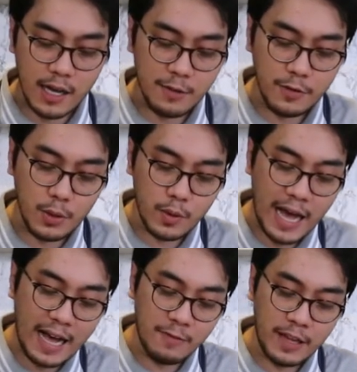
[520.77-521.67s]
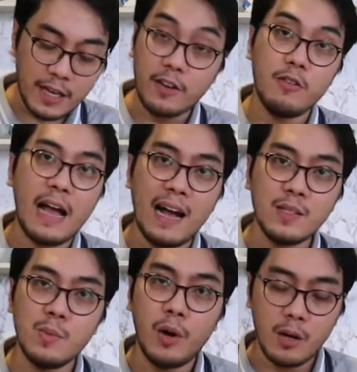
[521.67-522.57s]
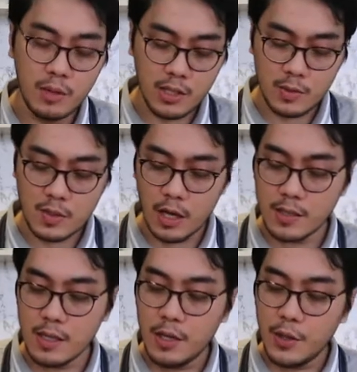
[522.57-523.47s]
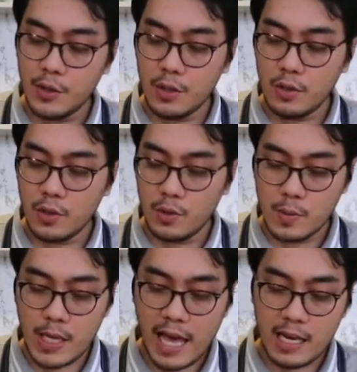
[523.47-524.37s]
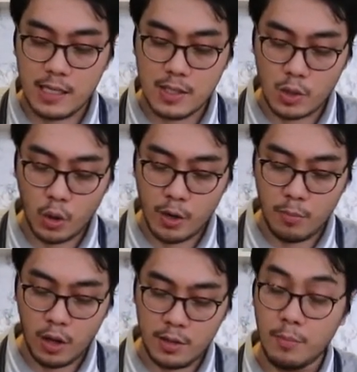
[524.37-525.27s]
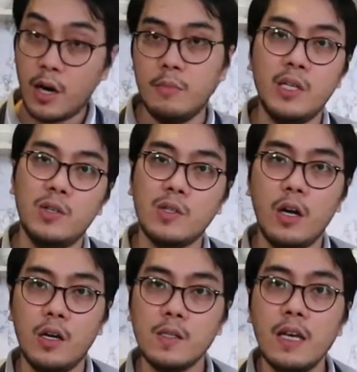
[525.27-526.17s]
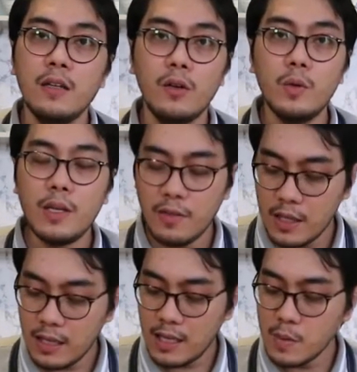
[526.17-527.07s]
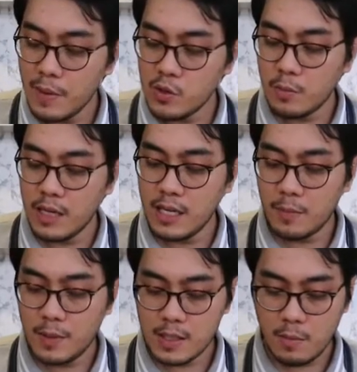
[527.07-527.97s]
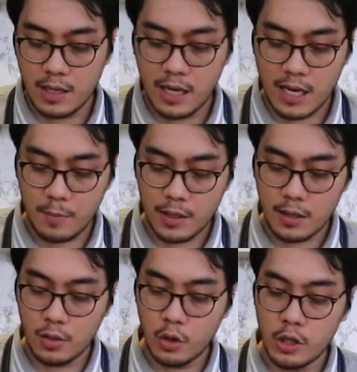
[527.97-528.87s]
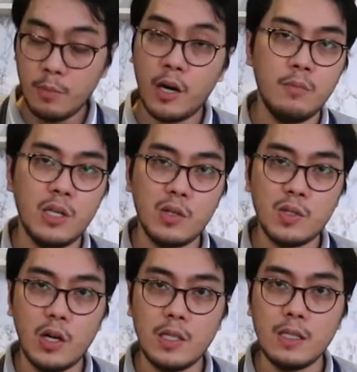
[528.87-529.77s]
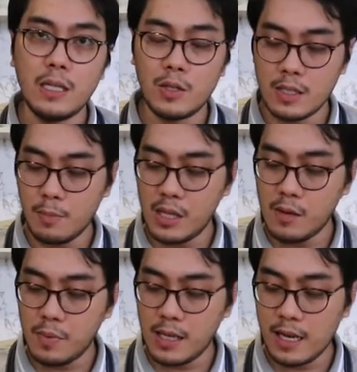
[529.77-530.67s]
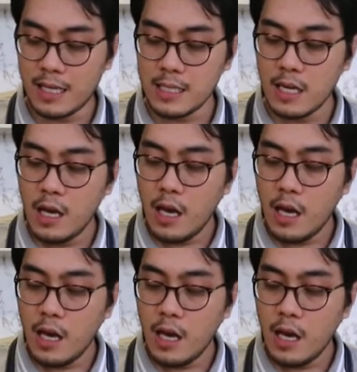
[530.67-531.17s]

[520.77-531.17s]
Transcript: If you don't have like Racks barbecue sauce, you could use any store-bought barbecue sauce. The only thing is, medyo mahirap kasi maghanap ng good barbecue sauce dito sa Pilipinas.